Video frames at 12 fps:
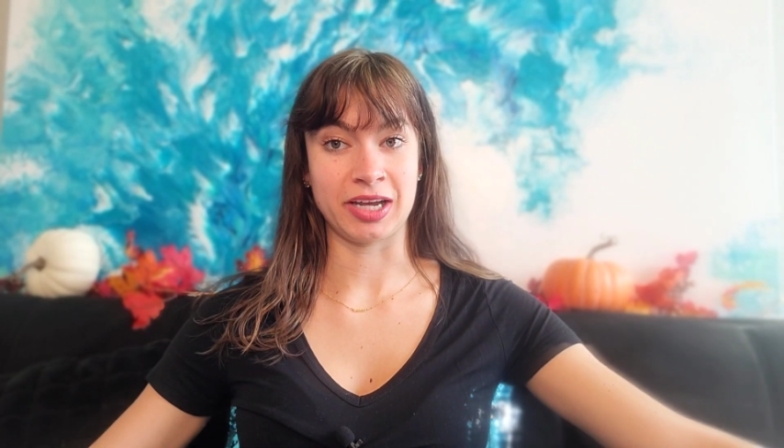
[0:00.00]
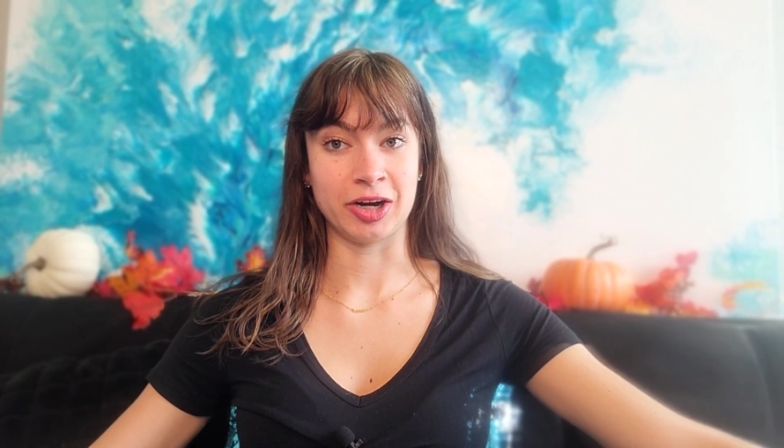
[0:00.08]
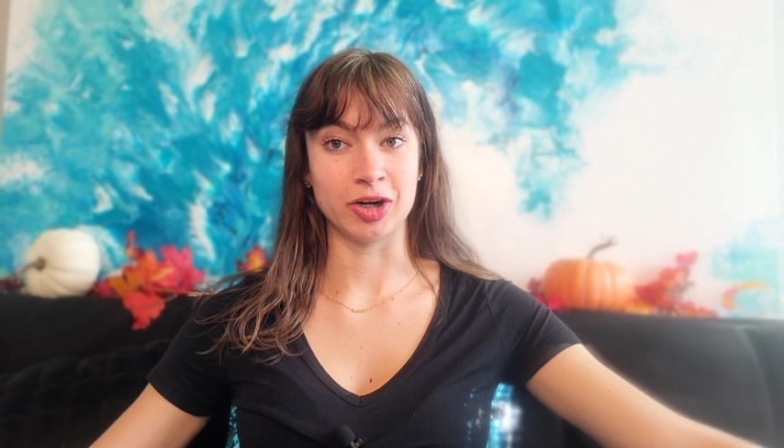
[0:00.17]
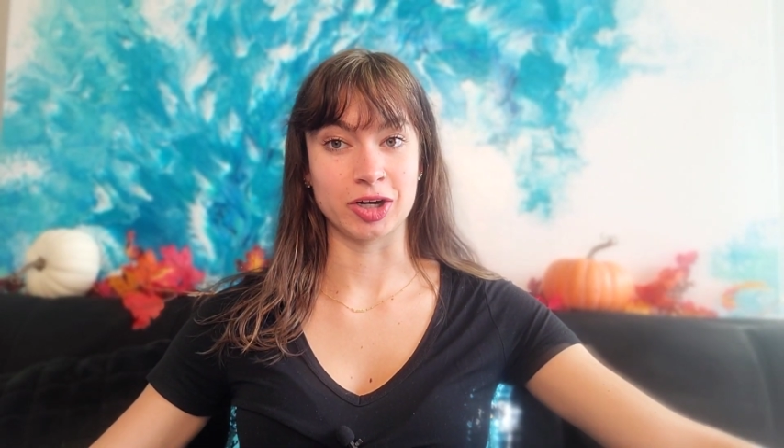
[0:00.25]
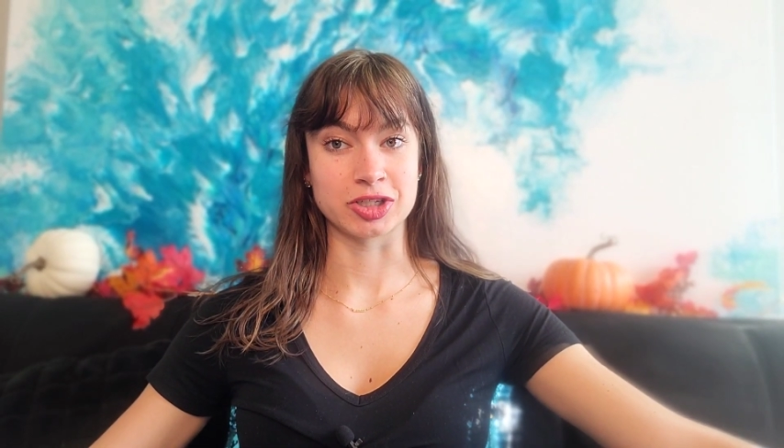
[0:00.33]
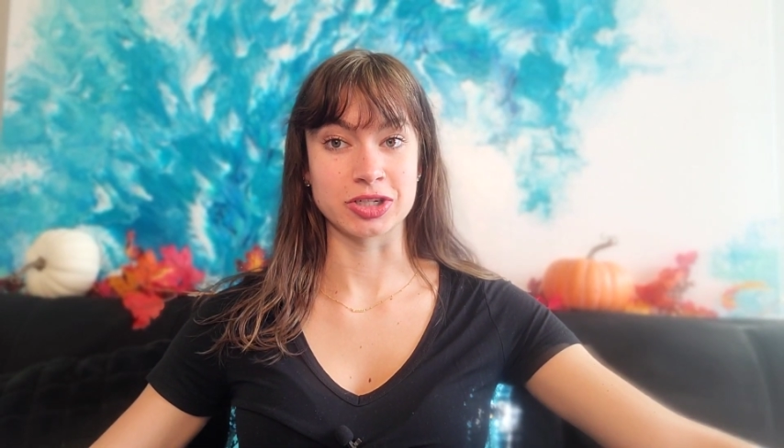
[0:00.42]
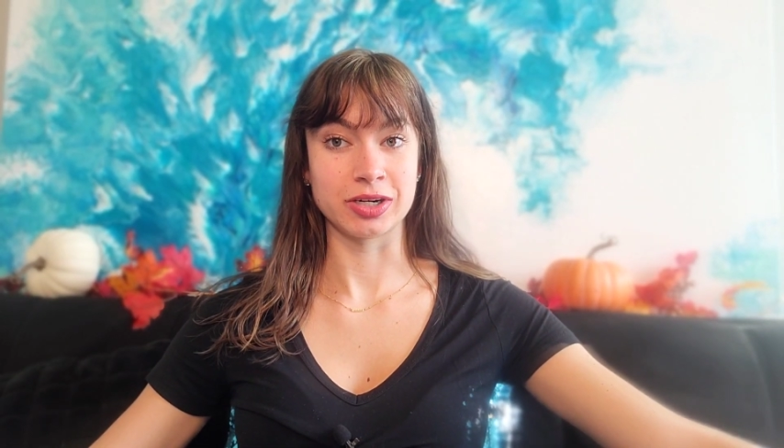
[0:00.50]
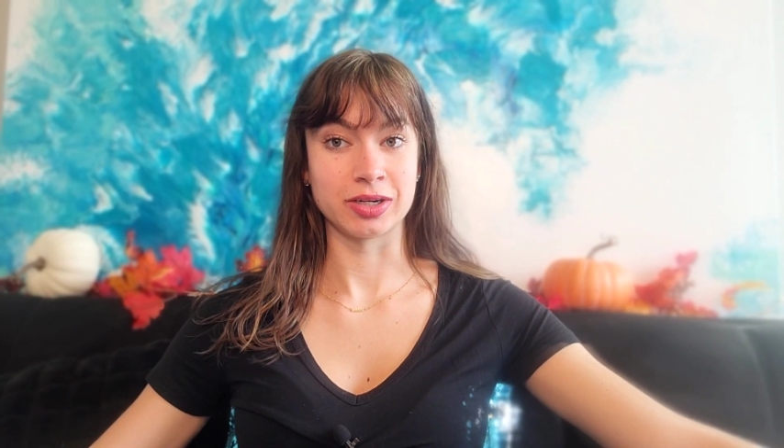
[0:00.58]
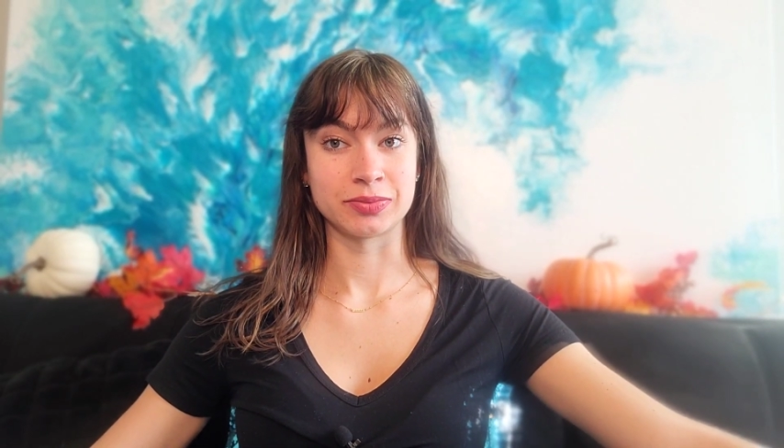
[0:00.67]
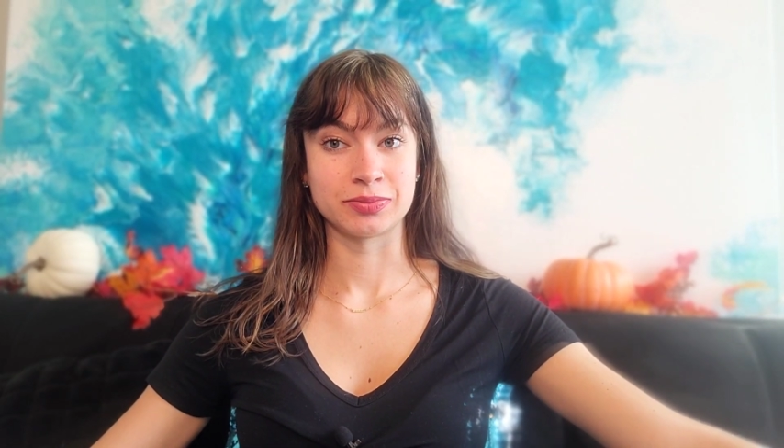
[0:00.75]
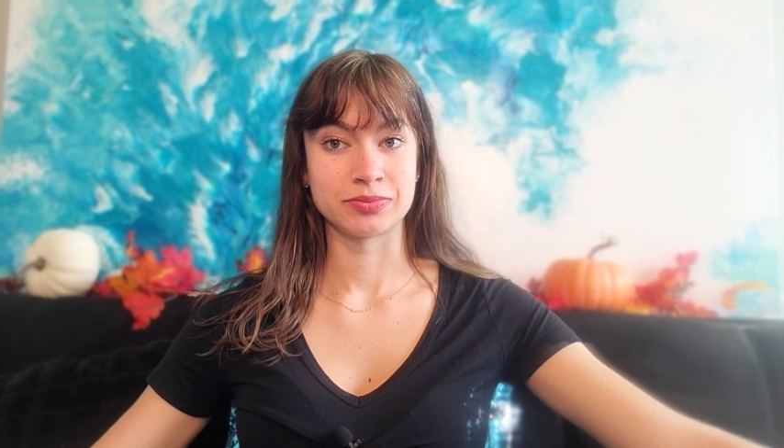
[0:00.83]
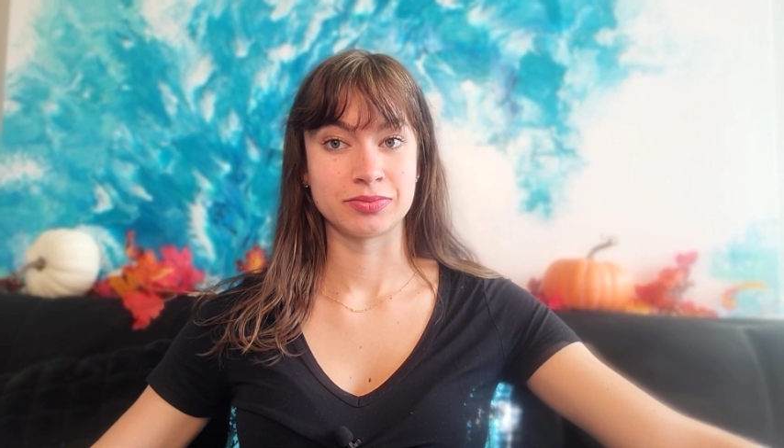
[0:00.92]
character
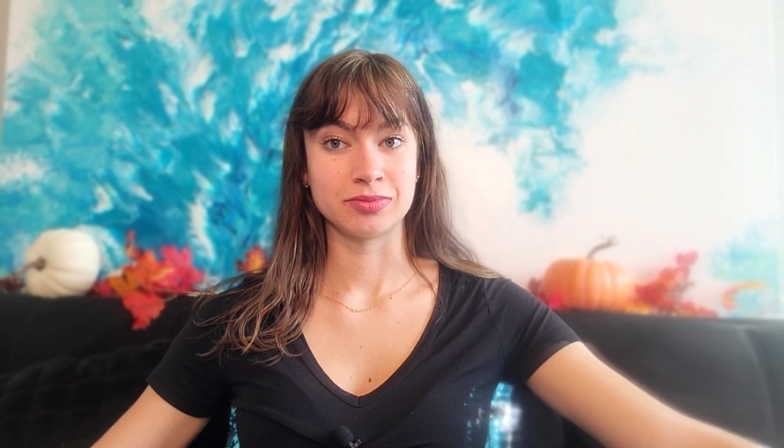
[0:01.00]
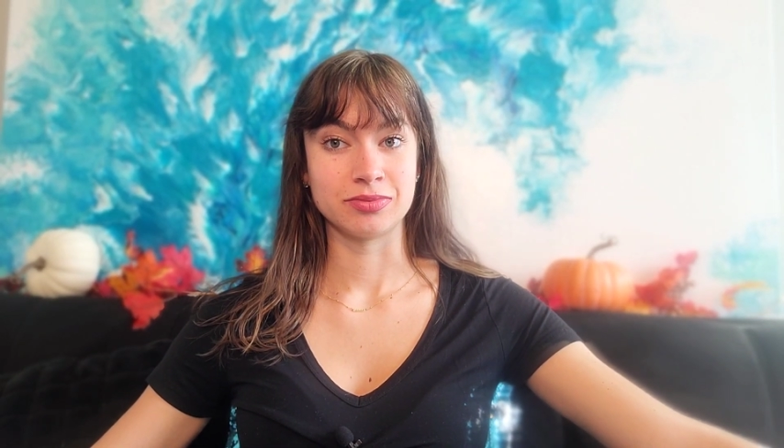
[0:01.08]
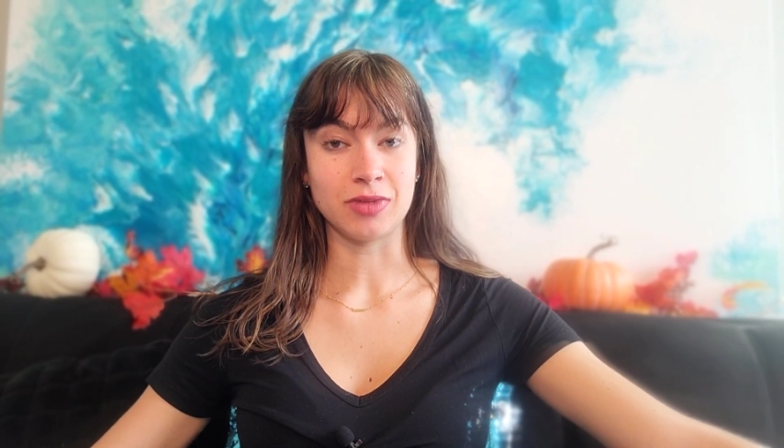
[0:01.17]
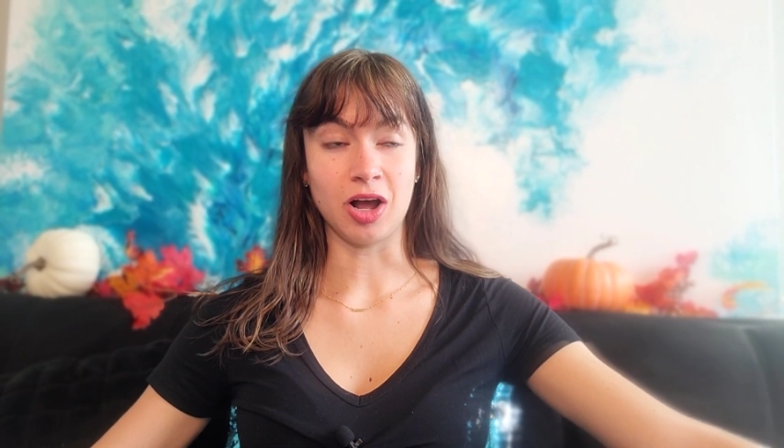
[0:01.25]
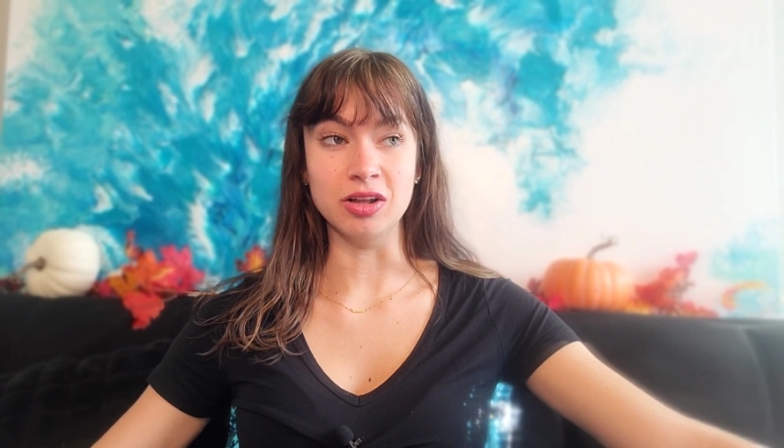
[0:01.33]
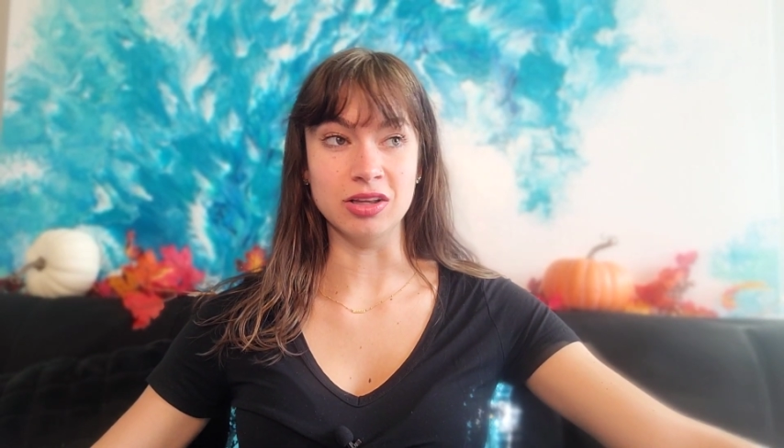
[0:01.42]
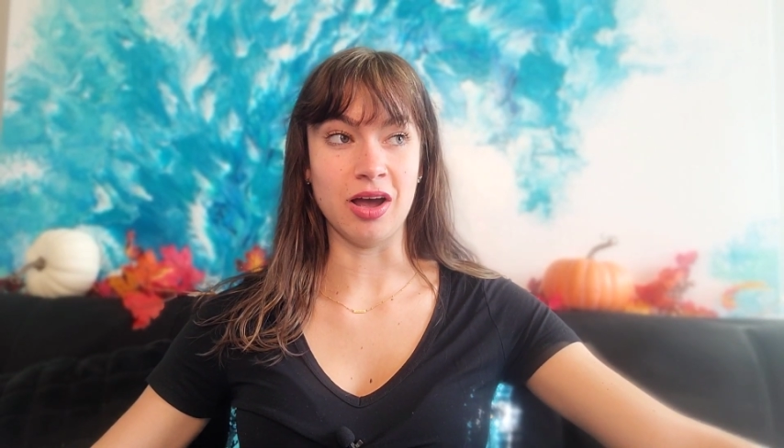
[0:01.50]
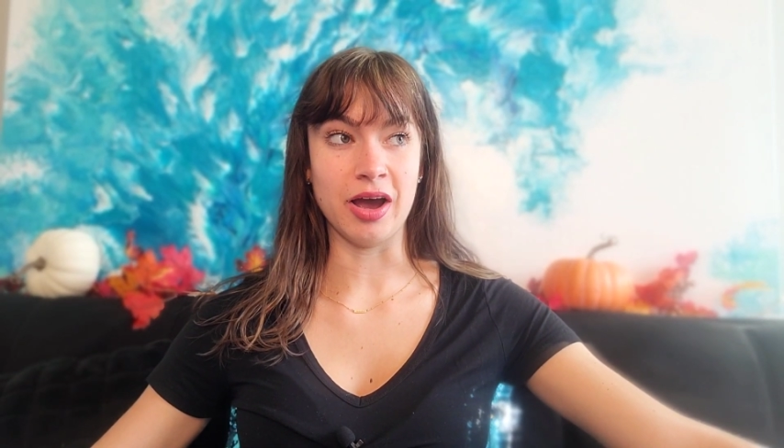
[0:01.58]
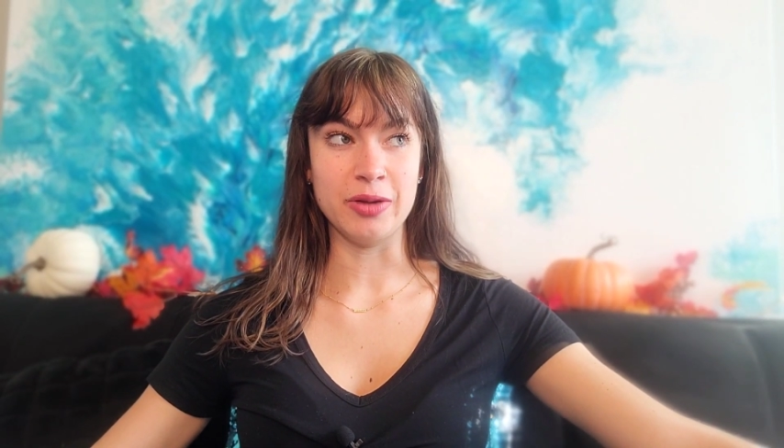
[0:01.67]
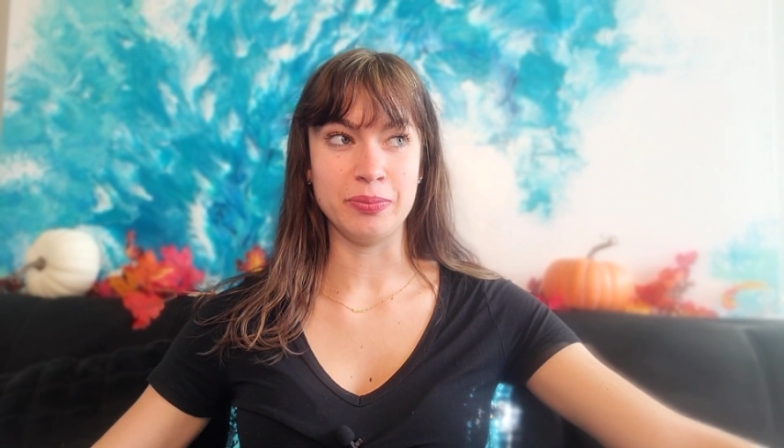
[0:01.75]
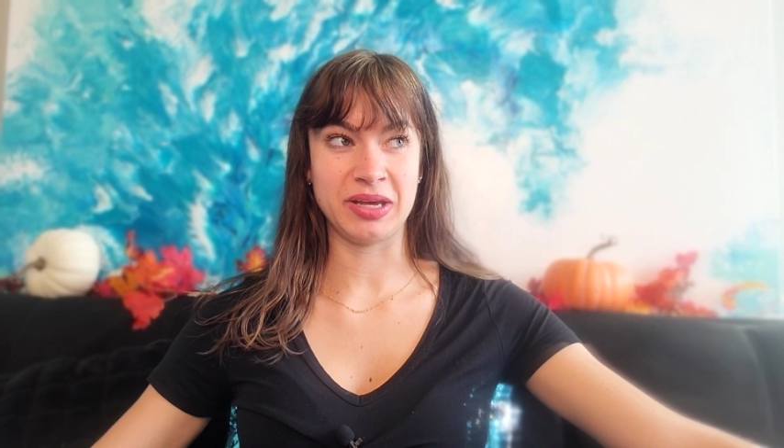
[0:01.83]
a lot.